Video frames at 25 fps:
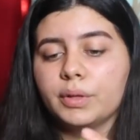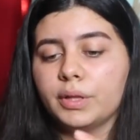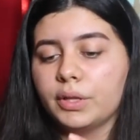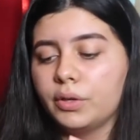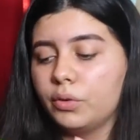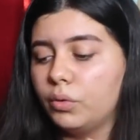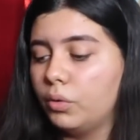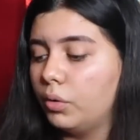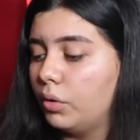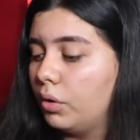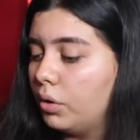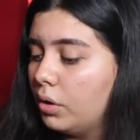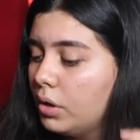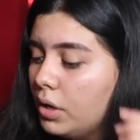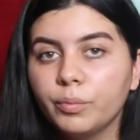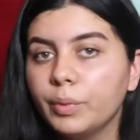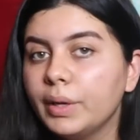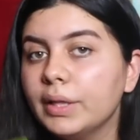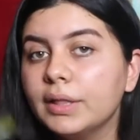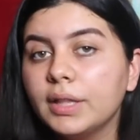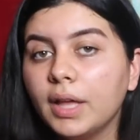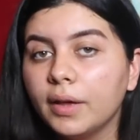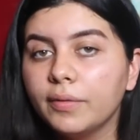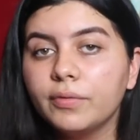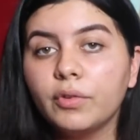really cool.
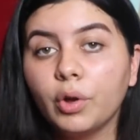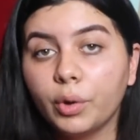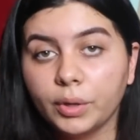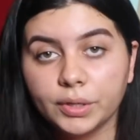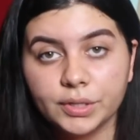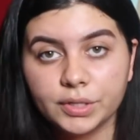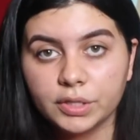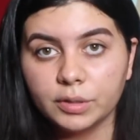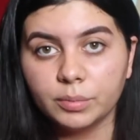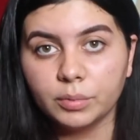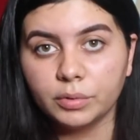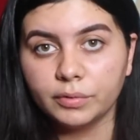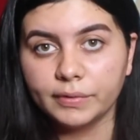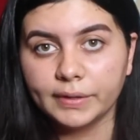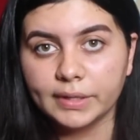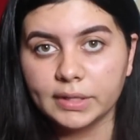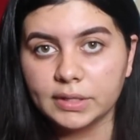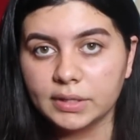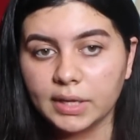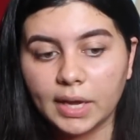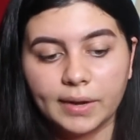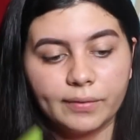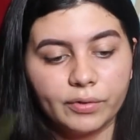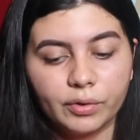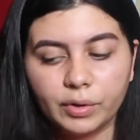We love going to the
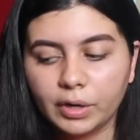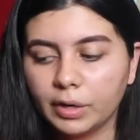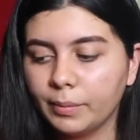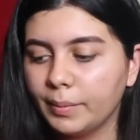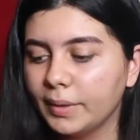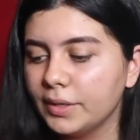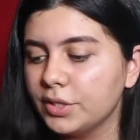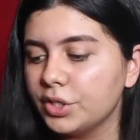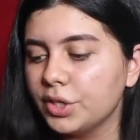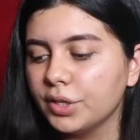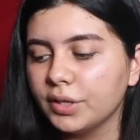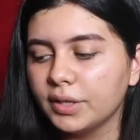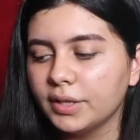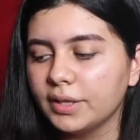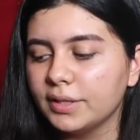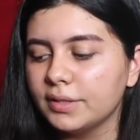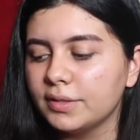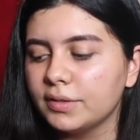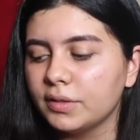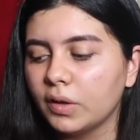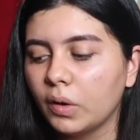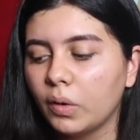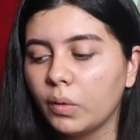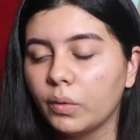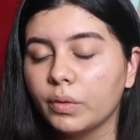movies. I've already mentioned this,
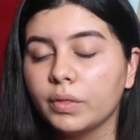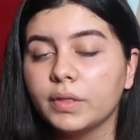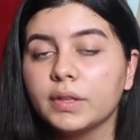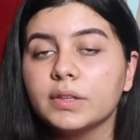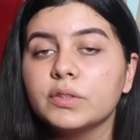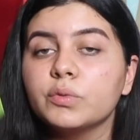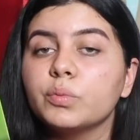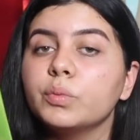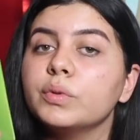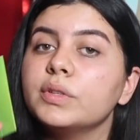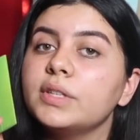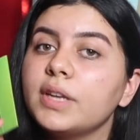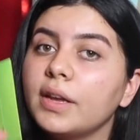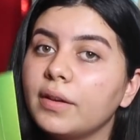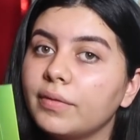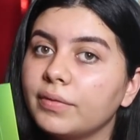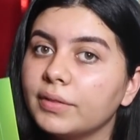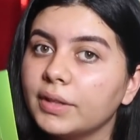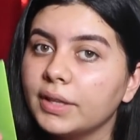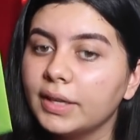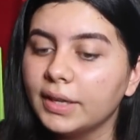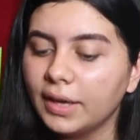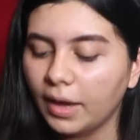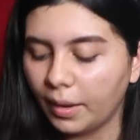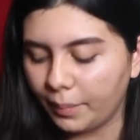so this will
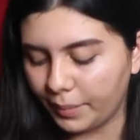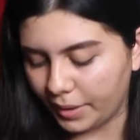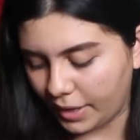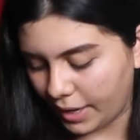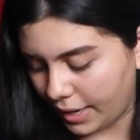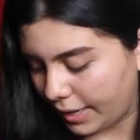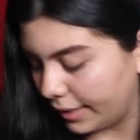definitely come in